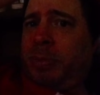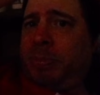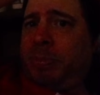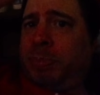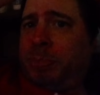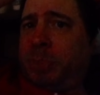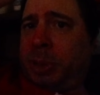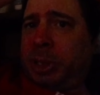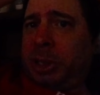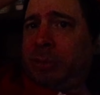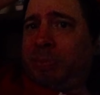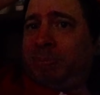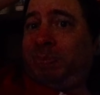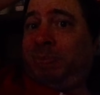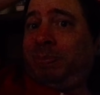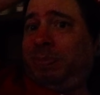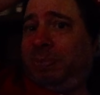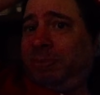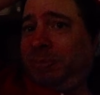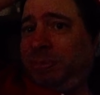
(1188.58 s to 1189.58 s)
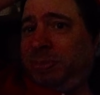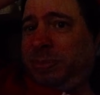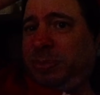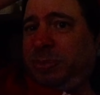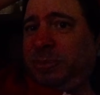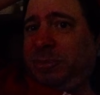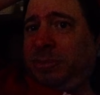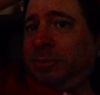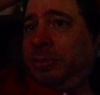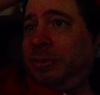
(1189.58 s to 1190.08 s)
But
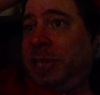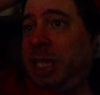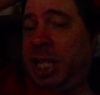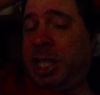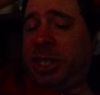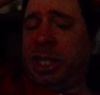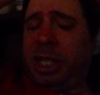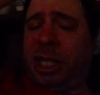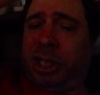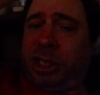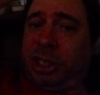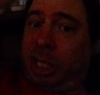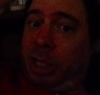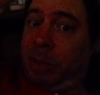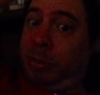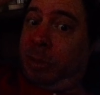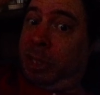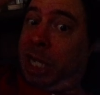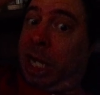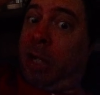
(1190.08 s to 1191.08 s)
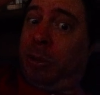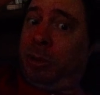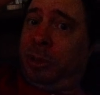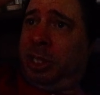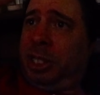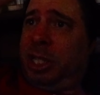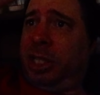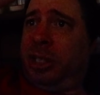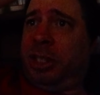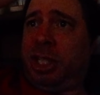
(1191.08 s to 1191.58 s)
I think it's going to, now with
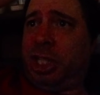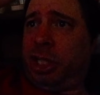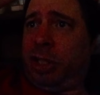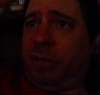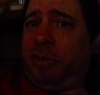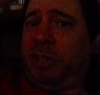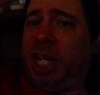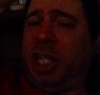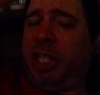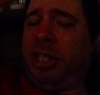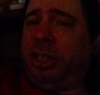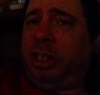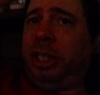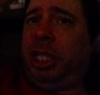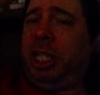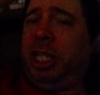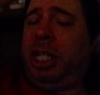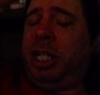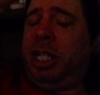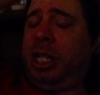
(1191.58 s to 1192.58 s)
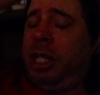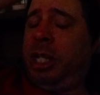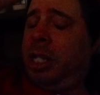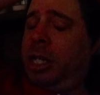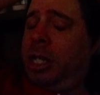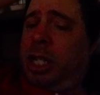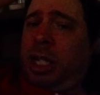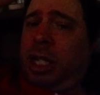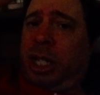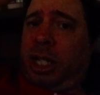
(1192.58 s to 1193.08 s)
the addition of Keith Lee
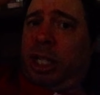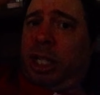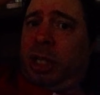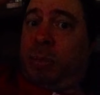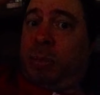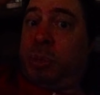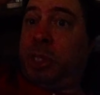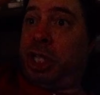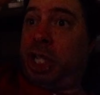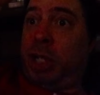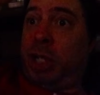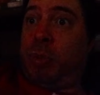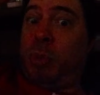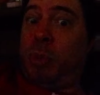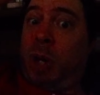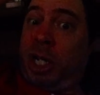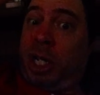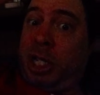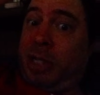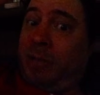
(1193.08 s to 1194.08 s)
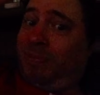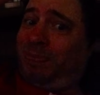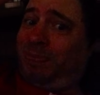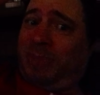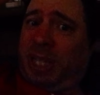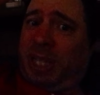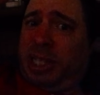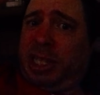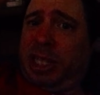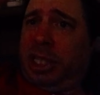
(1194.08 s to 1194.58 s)
and Jay White,
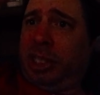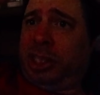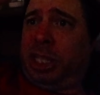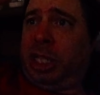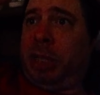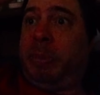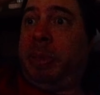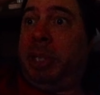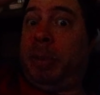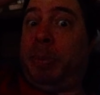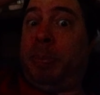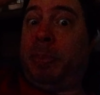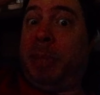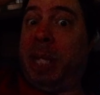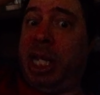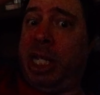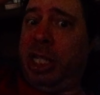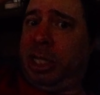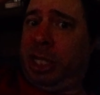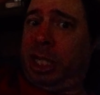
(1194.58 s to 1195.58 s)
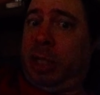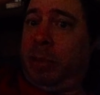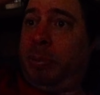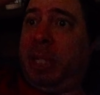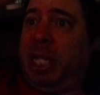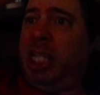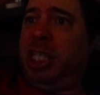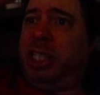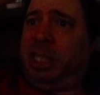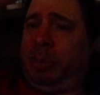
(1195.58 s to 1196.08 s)
I think it's going to be an
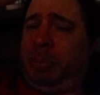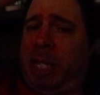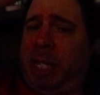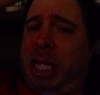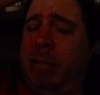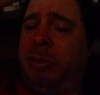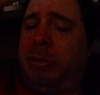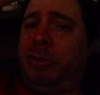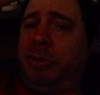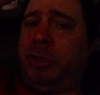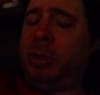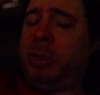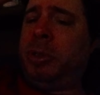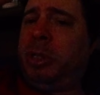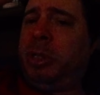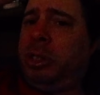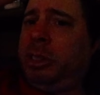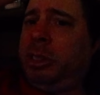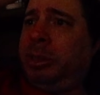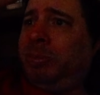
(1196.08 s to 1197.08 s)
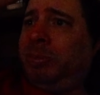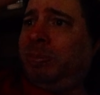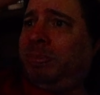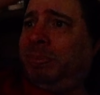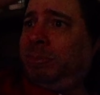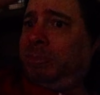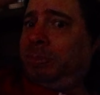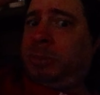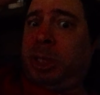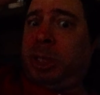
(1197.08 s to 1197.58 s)
amazing pay-per-view.
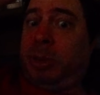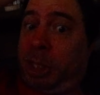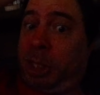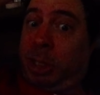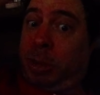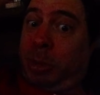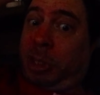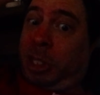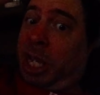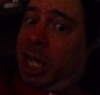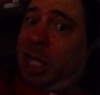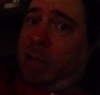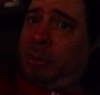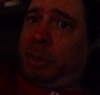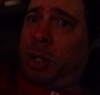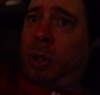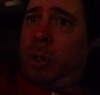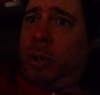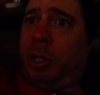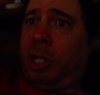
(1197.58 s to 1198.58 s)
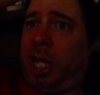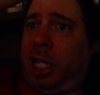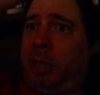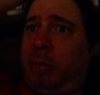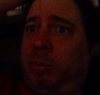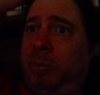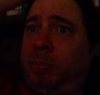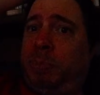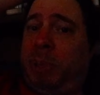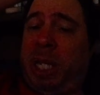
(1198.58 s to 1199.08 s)
Especially with Adam Cole and
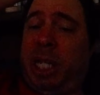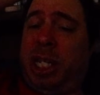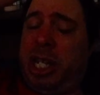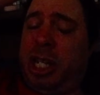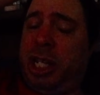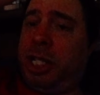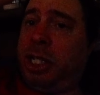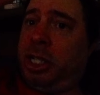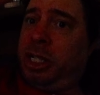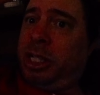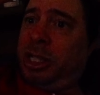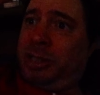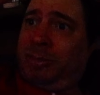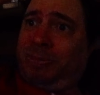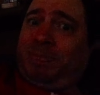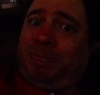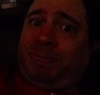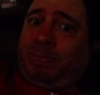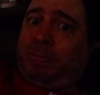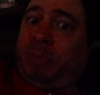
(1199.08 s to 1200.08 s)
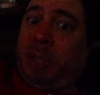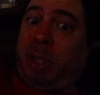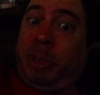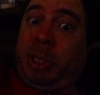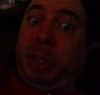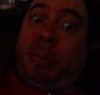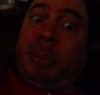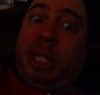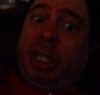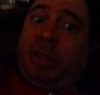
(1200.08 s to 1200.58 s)
Adam Page. Probably
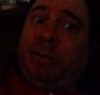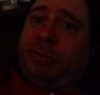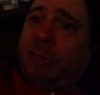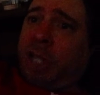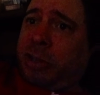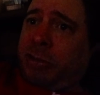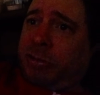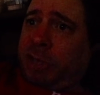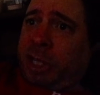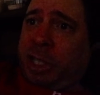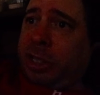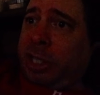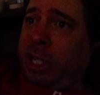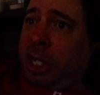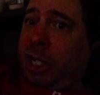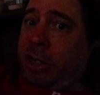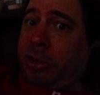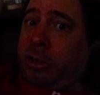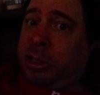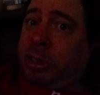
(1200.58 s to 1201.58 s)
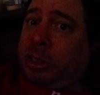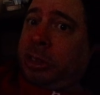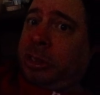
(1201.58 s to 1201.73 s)
the main event right there.